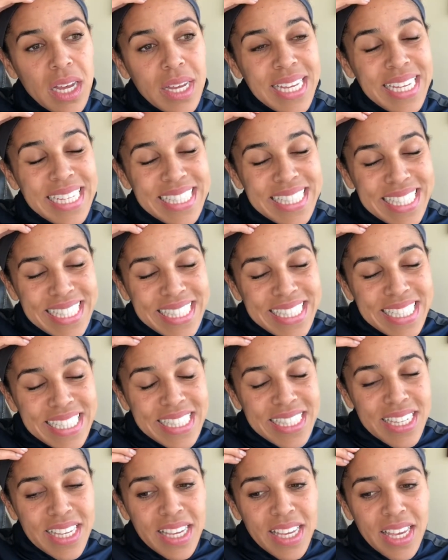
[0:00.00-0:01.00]

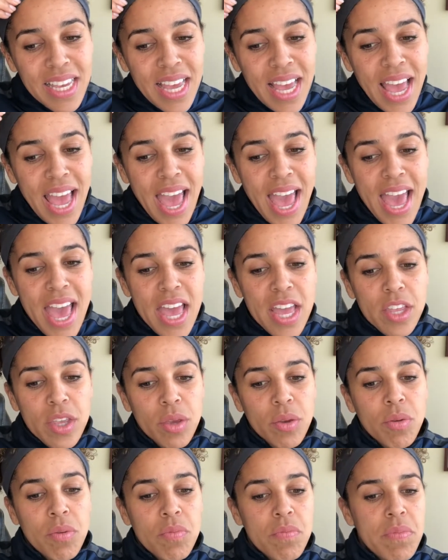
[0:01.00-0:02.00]
consistency and
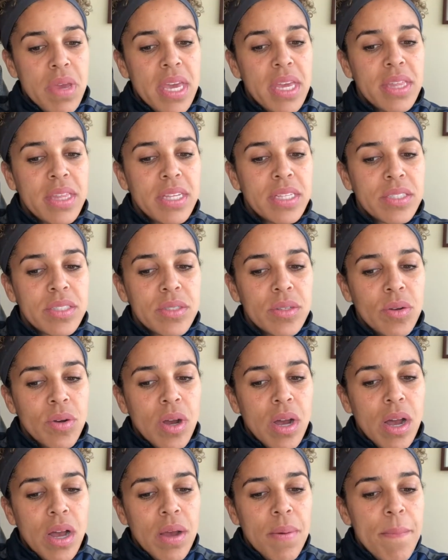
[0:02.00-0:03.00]
you made this
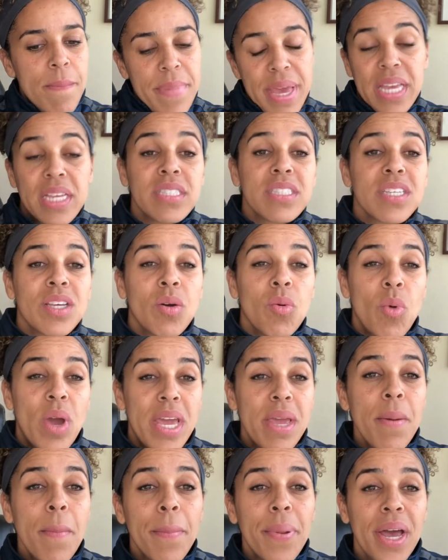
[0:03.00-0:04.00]
amazing
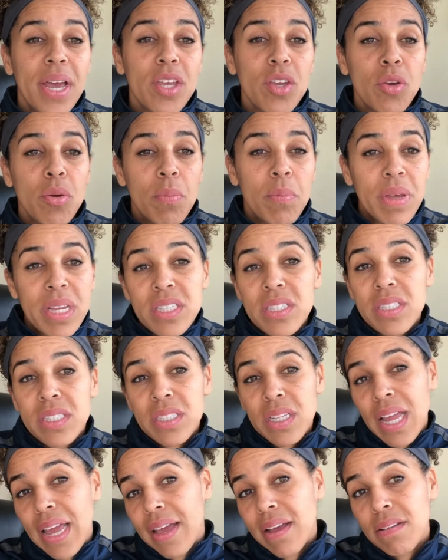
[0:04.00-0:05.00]
weight but you
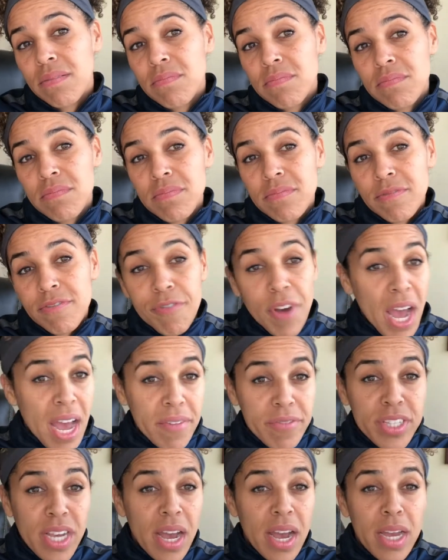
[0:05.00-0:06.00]
missed like
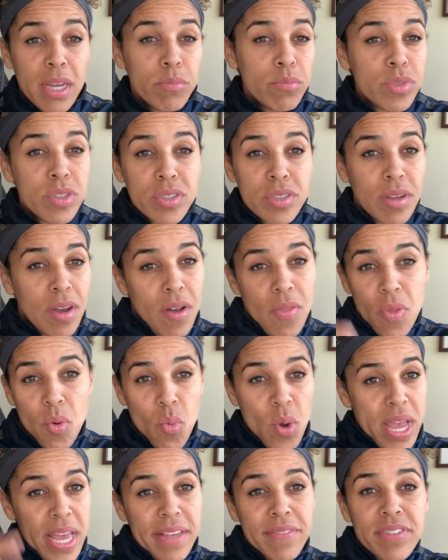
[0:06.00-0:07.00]
5 times on the
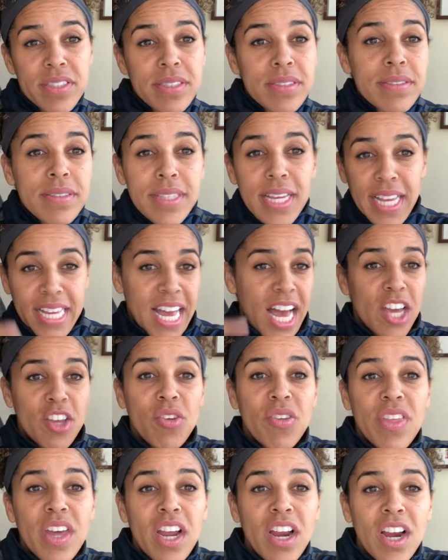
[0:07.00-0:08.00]
waves that got
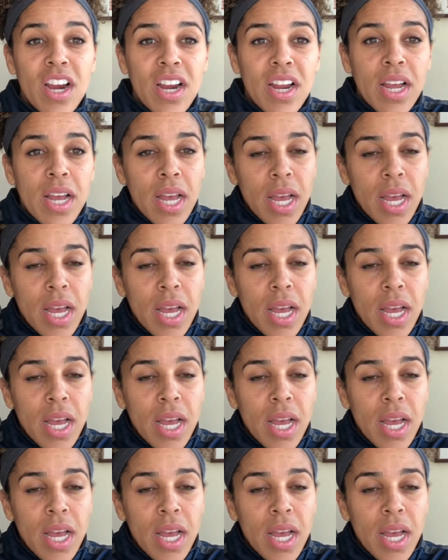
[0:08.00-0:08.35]
you there,